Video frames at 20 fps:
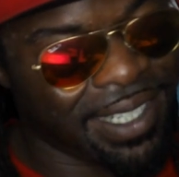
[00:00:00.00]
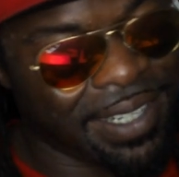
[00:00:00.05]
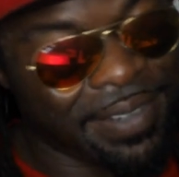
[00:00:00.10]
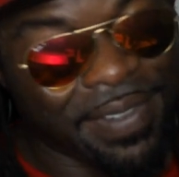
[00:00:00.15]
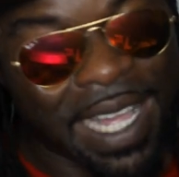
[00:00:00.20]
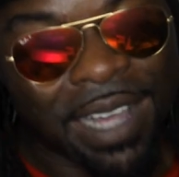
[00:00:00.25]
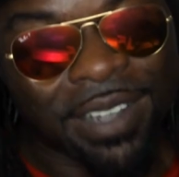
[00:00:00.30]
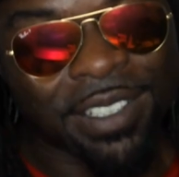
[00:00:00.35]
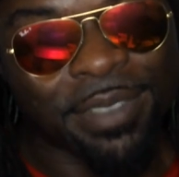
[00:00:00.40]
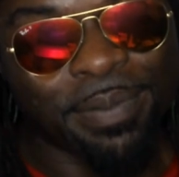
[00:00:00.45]

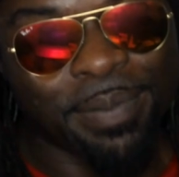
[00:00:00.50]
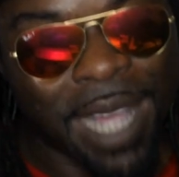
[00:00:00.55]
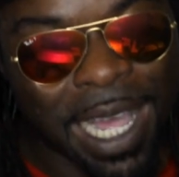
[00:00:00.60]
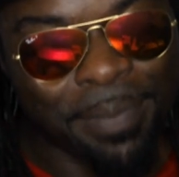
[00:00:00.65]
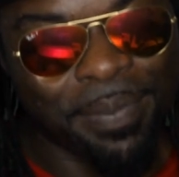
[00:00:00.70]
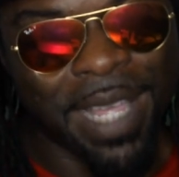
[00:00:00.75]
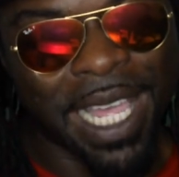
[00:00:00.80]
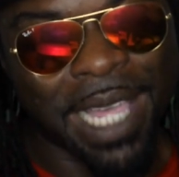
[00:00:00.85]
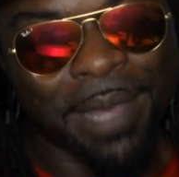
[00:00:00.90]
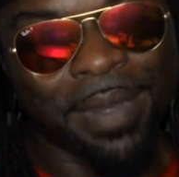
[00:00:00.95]
If that was
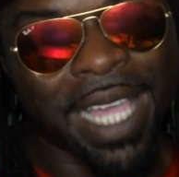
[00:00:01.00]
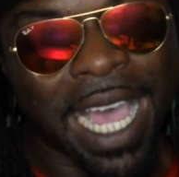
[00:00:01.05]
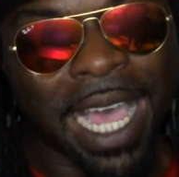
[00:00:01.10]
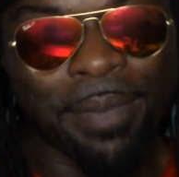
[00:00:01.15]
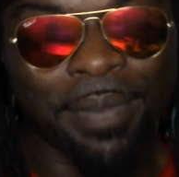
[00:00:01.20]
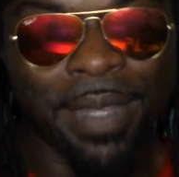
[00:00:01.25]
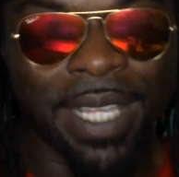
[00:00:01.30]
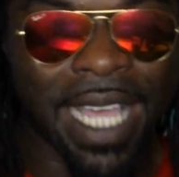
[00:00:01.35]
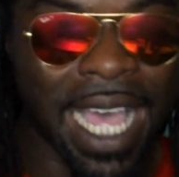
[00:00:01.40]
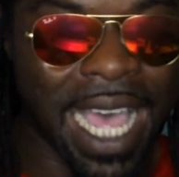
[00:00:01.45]
my baby,
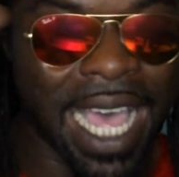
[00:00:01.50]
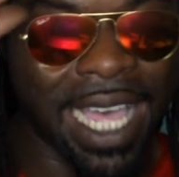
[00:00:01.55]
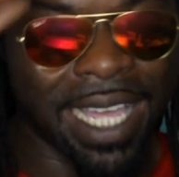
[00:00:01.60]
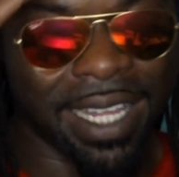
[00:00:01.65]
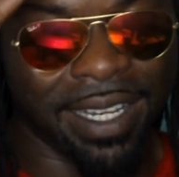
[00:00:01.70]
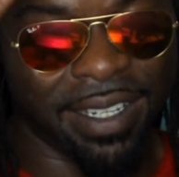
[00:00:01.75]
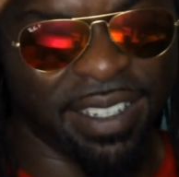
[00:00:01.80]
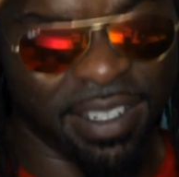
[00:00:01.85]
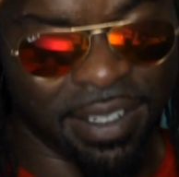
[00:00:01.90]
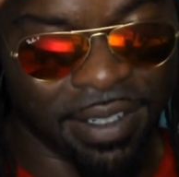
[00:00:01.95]
I'd be
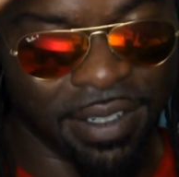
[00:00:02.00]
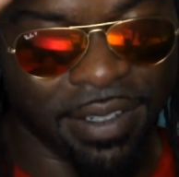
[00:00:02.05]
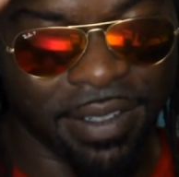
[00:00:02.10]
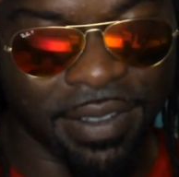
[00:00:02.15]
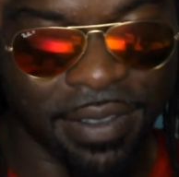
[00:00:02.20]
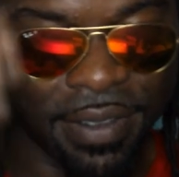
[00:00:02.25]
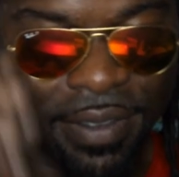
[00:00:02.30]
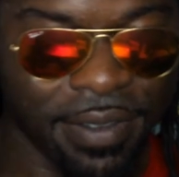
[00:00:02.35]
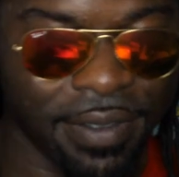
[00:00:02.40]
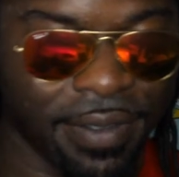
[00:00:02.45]
hot.
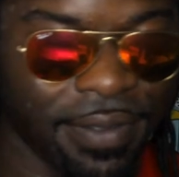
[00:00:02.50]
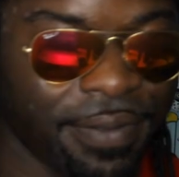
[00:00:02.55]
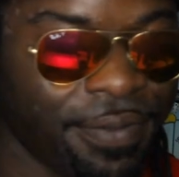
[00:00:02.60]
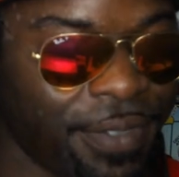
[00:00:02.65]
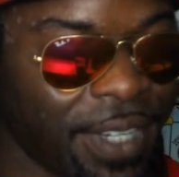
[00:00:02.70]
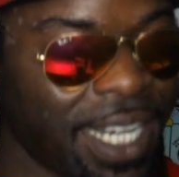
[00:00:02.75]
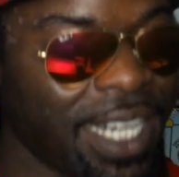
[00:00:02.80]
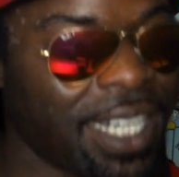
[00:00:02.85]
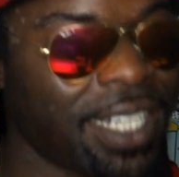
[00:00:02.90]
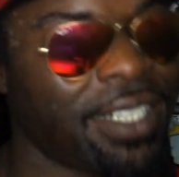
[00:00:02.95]

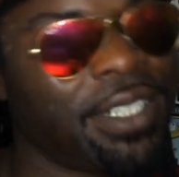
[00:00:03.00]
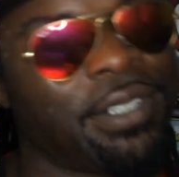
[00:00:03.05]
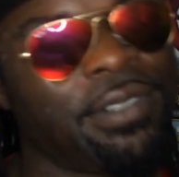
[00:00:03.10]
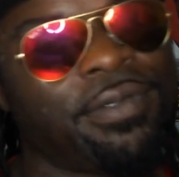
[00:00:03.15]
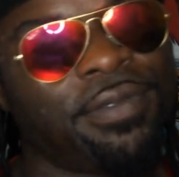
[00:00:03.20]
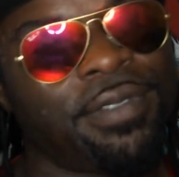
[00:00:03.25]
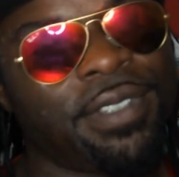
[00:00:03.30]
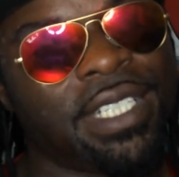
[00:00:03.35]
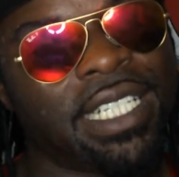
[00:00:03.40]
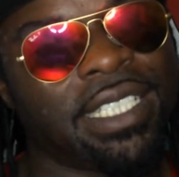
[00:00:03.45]
Fuck
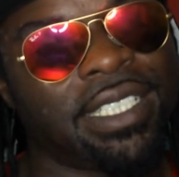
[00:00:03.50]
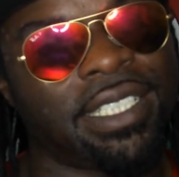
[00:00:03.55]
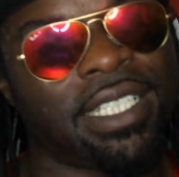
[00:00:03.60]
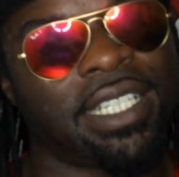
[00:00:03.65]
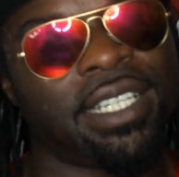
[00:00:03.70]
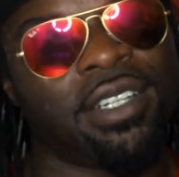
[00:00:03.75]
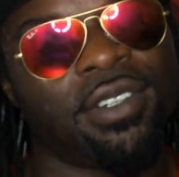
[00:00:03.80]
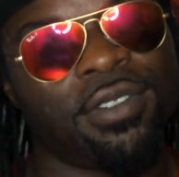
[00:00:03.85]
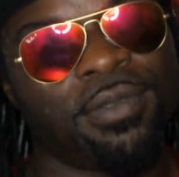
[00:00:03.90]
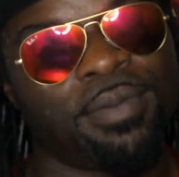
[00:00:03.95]
no, finesse
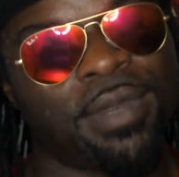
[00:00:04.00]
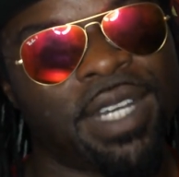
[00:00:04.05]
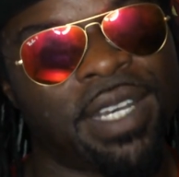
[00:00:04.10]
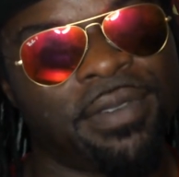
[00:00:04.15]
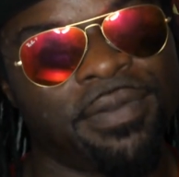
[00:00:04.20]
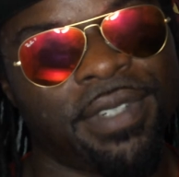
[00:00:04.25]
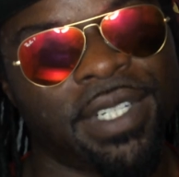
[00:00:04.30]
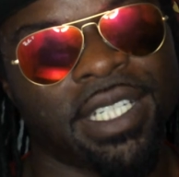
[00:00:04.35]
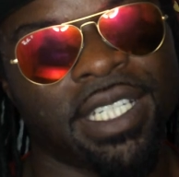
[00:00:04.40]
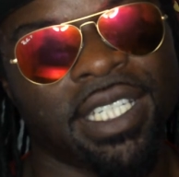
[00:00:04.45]
ain't hold
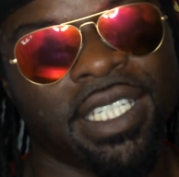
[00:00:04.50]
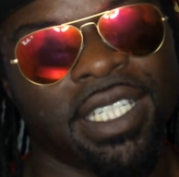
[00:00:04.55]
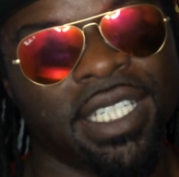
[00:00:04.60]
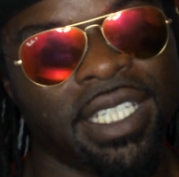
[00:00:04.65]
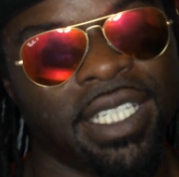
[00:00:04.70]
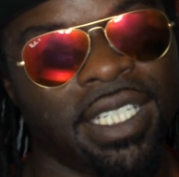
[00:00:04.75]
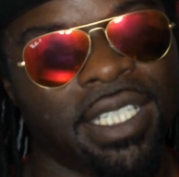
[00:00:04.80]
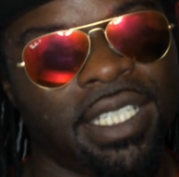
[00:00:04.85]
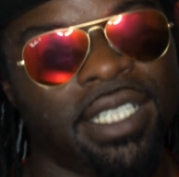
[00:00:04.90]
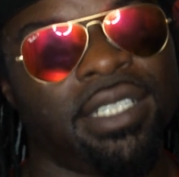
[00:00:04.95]
my freaking
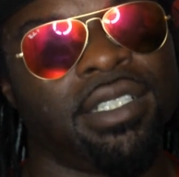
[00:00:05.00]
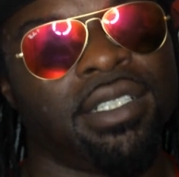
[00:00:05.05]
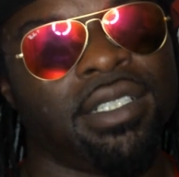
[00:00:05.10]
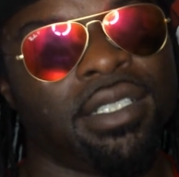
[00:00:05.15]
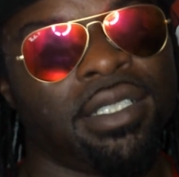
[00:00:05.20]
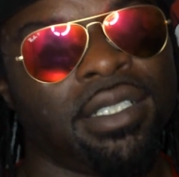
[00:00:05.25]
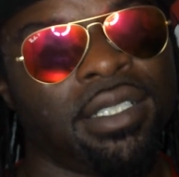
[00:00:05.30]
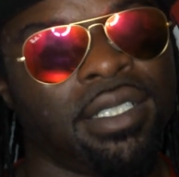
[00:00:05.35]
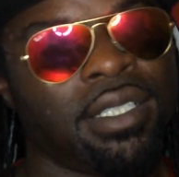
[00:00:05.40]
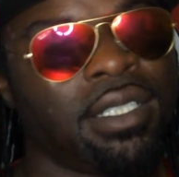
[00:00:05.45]
kid.
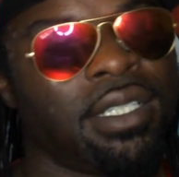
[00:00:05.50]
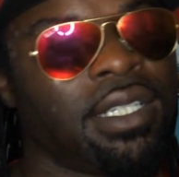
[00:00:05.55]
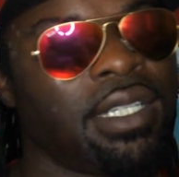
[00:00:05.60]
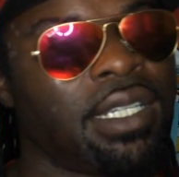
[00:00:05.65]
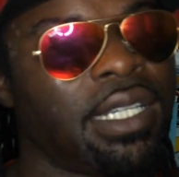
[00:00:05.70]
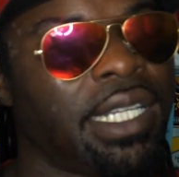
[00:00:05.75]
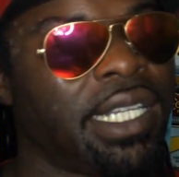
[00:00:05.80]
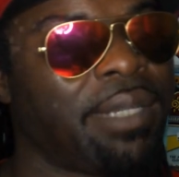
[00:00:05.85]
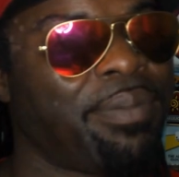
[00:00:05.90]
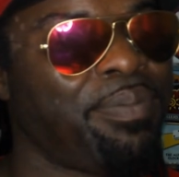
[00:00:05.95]

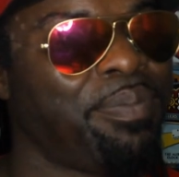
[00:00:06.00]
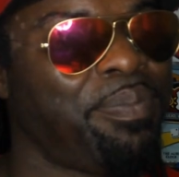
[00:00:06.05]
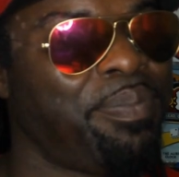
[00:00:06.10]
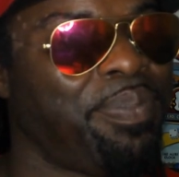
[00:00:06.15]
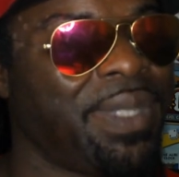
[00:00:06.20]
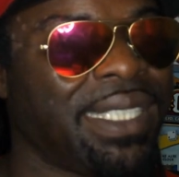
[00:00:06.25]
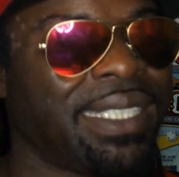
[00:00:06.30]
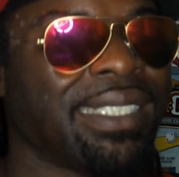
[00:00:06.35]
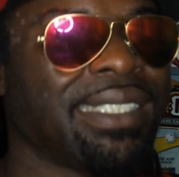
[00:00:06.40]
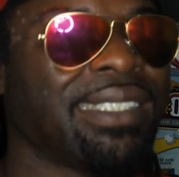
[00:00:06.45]
And,
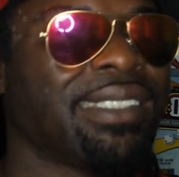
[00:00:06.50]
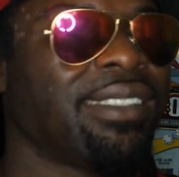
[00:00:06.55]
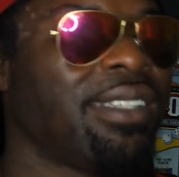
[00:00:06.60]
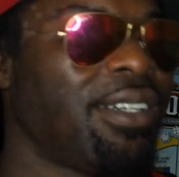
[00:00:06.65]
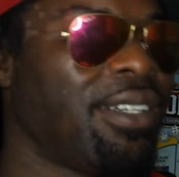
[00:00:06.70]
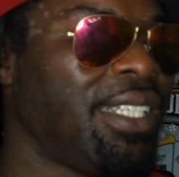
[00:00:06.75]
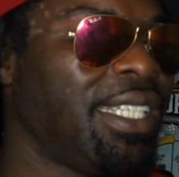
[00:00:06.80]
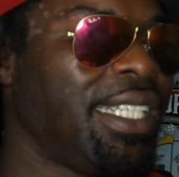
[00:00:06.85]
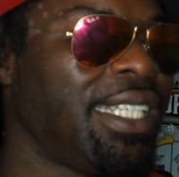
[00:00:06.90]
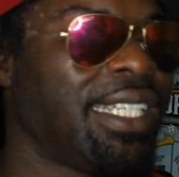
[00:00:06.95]

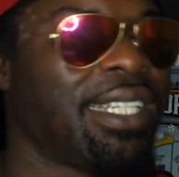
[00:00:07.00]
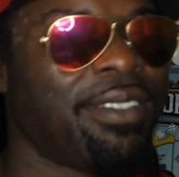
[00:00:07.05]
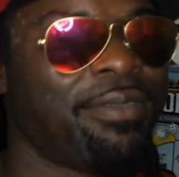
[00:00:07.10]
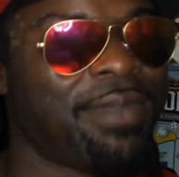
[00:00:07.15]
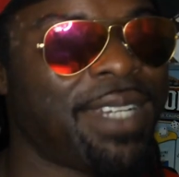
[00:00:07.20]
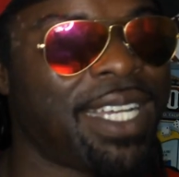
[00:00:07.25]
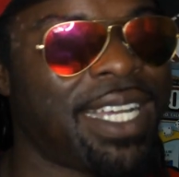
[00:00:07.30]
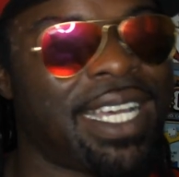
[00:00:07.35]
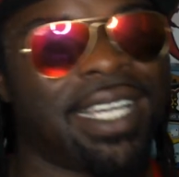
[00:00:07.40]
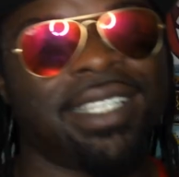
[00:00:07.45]
oh yeah,
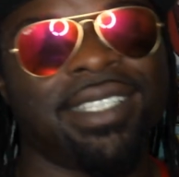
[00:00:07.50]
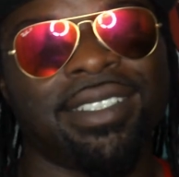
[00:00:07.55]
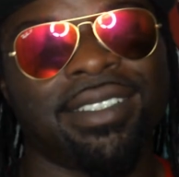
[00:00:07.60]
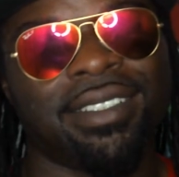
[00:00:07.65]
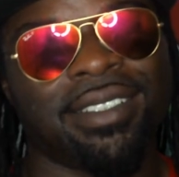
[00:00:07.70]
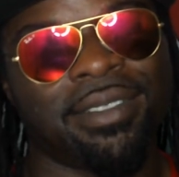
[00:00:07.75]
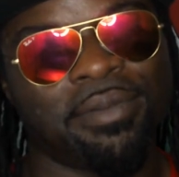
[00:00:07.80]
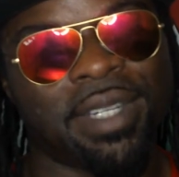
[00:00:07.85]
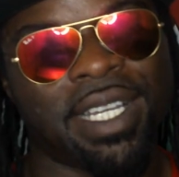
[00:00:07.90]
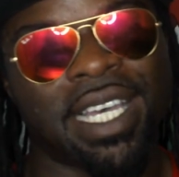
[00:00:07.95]
I'm hot.
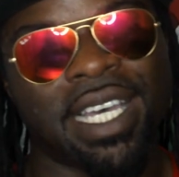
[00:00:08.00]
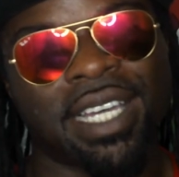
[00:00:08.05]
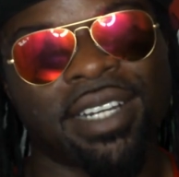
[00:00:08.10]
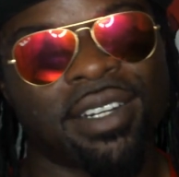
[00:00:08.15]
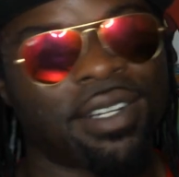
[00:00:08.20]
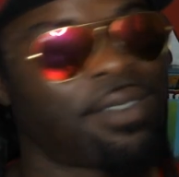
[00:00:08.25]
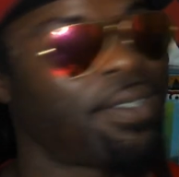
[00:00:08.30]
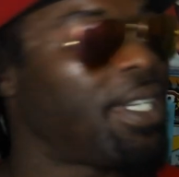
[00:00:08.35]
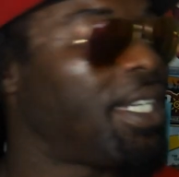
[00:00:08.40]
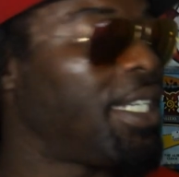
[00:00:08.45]
I'm
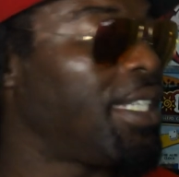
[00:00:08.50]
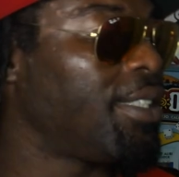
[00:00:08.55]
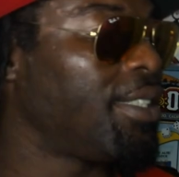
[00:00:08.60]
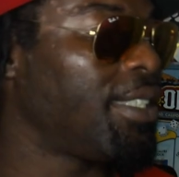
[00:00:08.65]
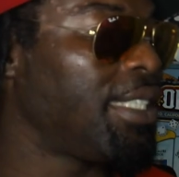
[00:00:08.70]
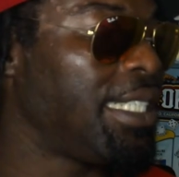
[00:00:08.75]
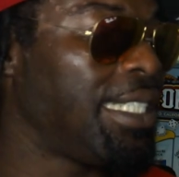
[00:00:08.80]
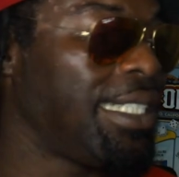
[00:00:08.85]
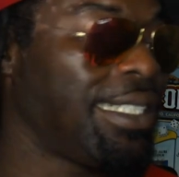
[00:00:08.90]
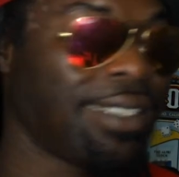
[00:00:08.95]
hot already.
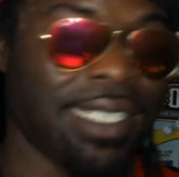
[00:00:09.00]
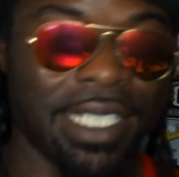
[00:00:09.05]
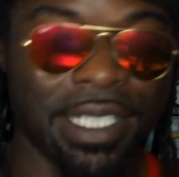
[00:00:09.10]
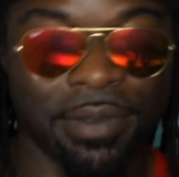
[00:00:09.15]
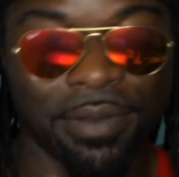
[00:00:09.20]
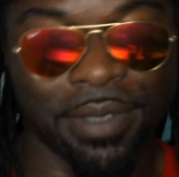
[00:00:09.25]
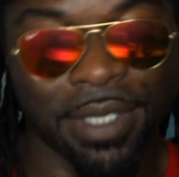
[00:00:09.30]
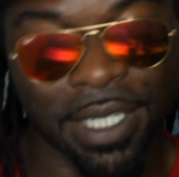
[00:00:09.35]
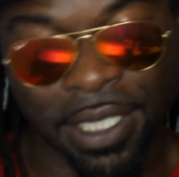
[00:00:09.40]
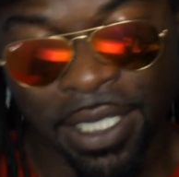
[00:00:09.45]

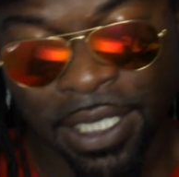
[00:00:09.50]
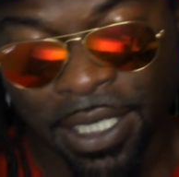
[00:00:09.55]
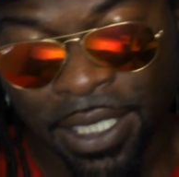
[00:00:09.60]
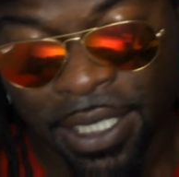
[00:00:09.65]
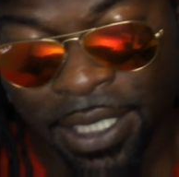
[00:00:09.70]
Anyway.